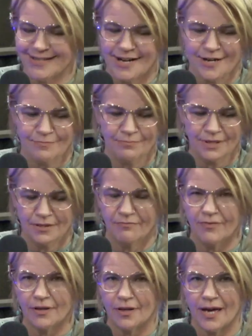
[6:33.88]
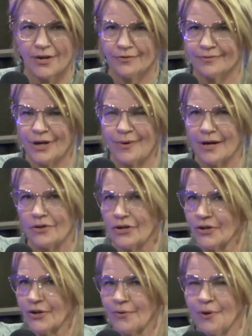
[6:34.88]
um I don't know how
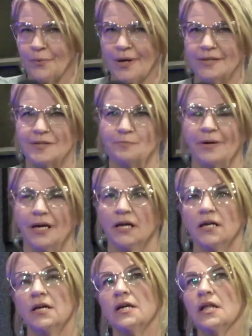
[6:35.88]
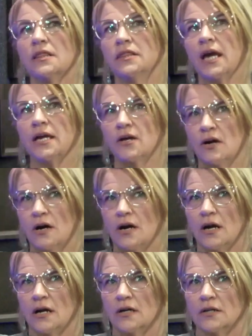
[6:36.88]
long ago it was, but they
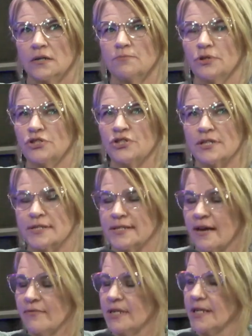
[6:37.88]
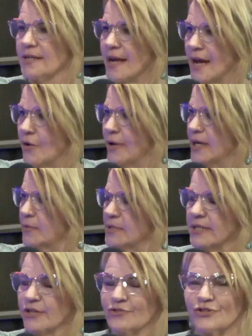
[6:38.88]
are pushing 70 now and it
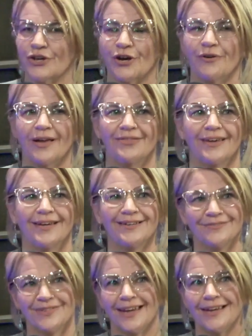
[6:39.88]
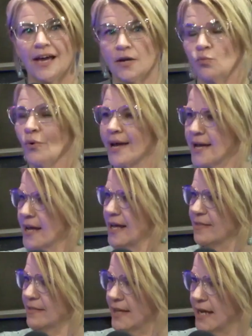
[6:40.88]
was years ago and mm-hmm. they they had went
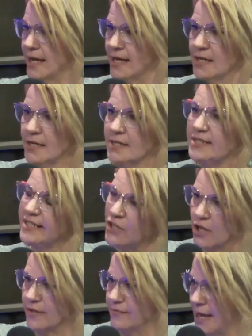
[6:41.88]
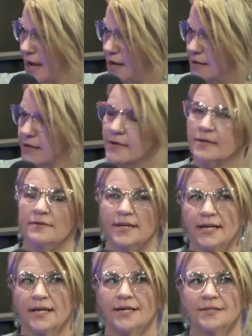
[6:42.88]
and they did all of that
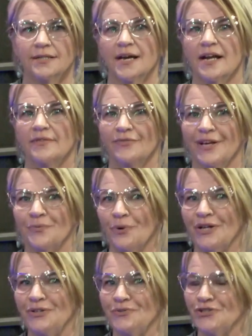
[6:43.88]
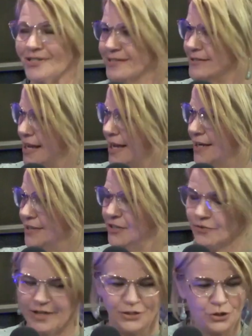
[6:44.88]
and kind of like what you just said you
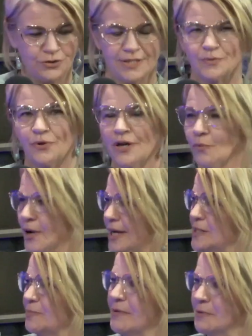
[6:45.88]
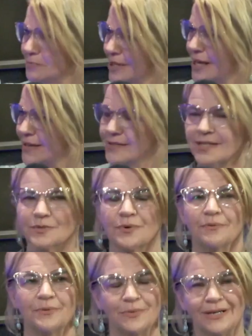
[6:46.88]
know they told us where it was blah blah blah this is
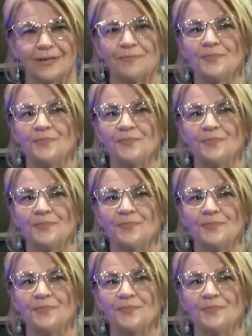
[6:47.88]
what we want